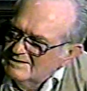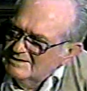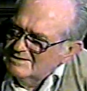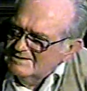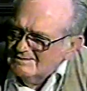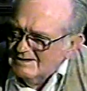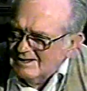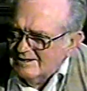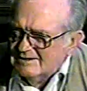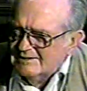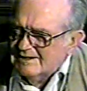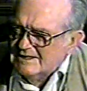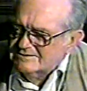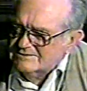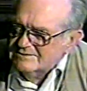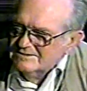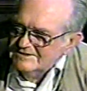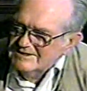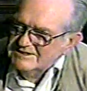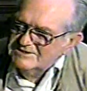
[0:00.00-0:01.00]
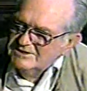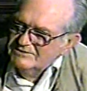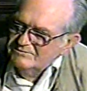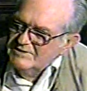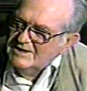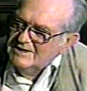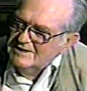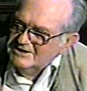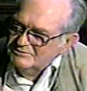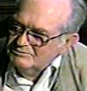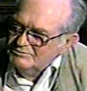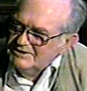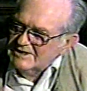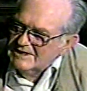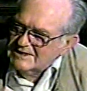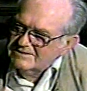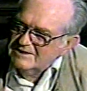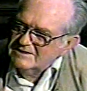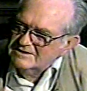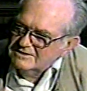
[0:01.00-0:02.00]
Now, it has a disadvantage, but I
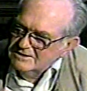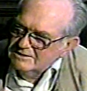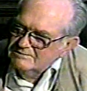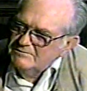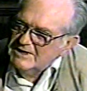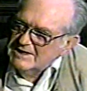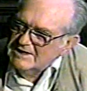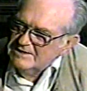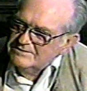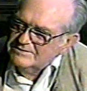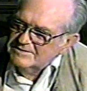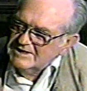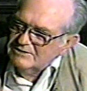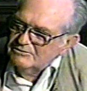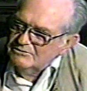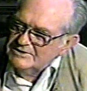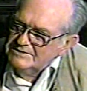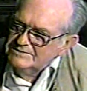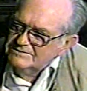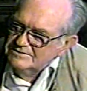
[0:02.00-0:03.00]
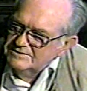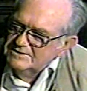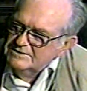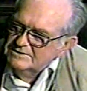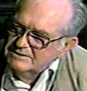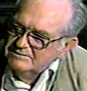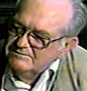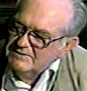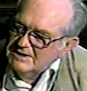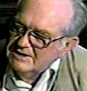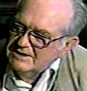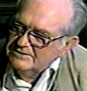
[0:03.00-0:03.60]
think the advantage outweighs the disadvantage. All